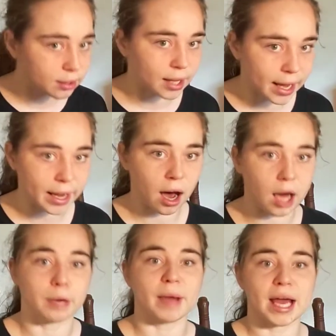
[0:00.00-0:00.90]
They
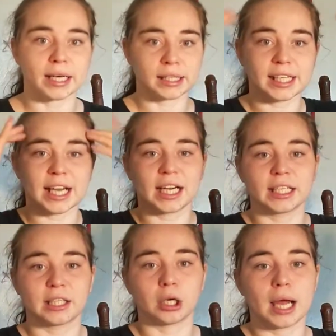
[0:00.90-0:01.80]
automatically get
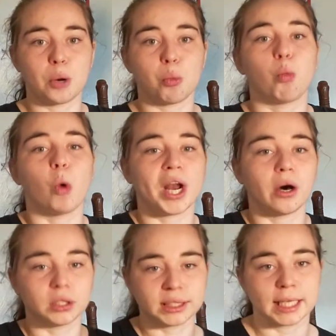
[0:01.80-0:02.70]
it in their head what
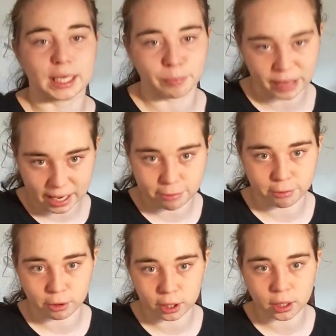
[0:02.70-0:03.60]
else they can pay
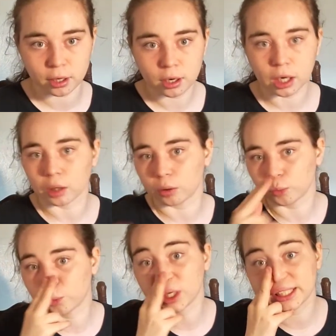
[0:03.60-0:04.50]
for,
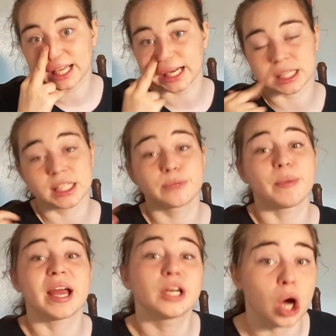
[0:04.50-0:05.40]
or what they can
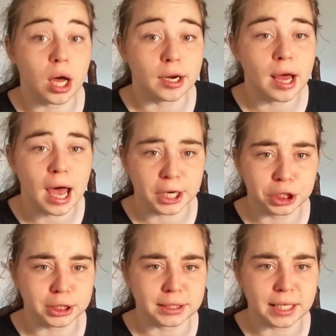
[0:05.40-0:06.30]
spend on, I
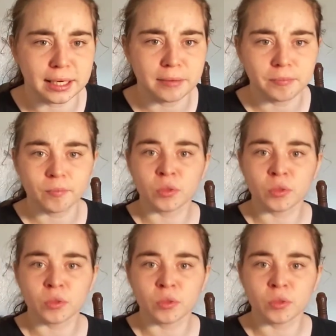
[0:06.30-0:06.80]
should say,